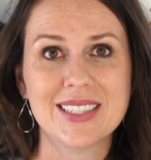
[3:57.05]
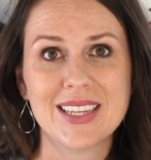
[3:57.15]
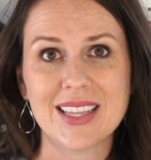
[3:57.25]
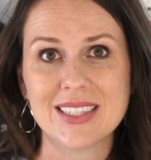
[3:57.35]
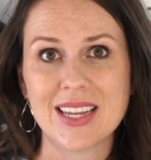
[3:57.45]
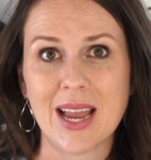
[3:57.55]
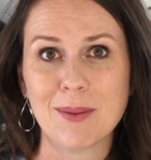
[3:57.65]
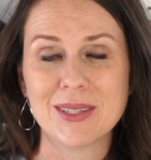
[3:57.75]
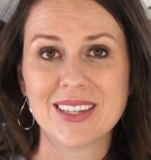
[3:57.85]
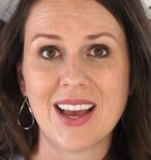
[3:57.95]
to take the
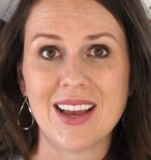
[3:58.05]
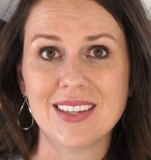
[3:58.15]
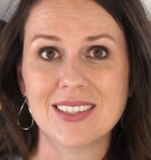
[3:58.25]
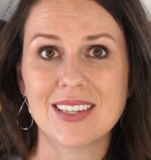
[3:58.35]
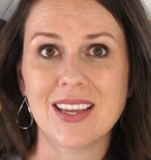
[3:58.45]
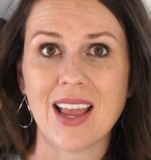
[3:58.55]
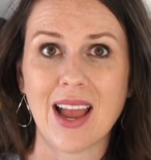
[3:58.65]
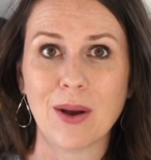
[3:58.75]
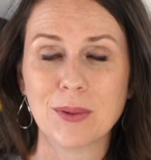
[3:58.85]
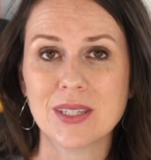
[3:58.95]
time to cut
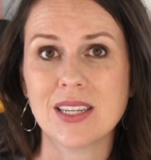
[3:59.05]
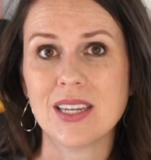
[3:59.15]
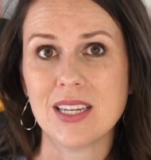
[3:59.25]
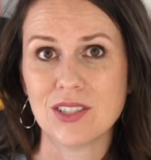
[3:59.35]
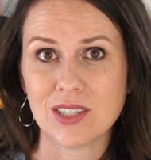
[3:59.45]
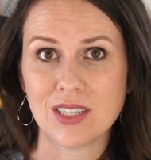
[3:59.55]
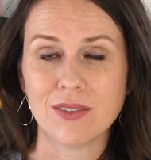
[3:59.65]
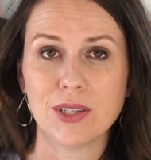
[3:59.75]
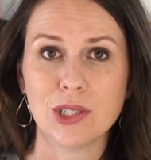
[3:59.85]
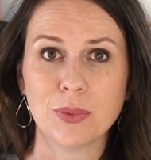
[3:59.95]
out each
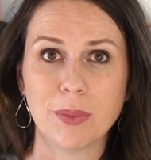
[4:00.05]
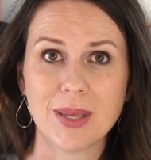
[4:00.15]
individual